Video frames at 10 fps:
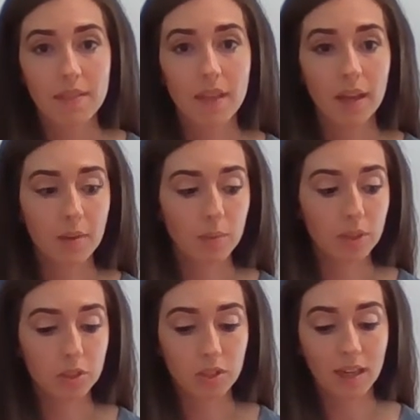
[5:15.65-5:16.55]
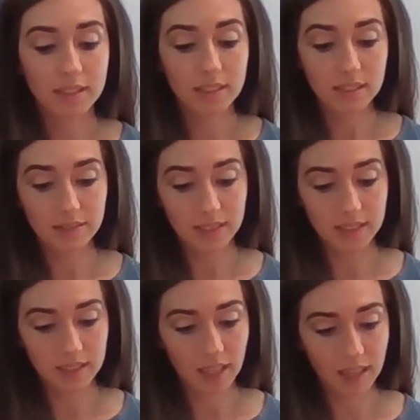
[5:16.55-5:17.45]
that was trying to live
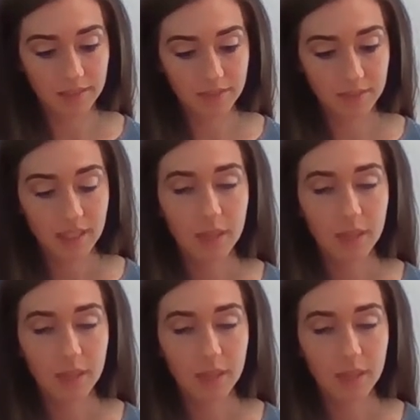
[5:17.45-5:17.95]
its life.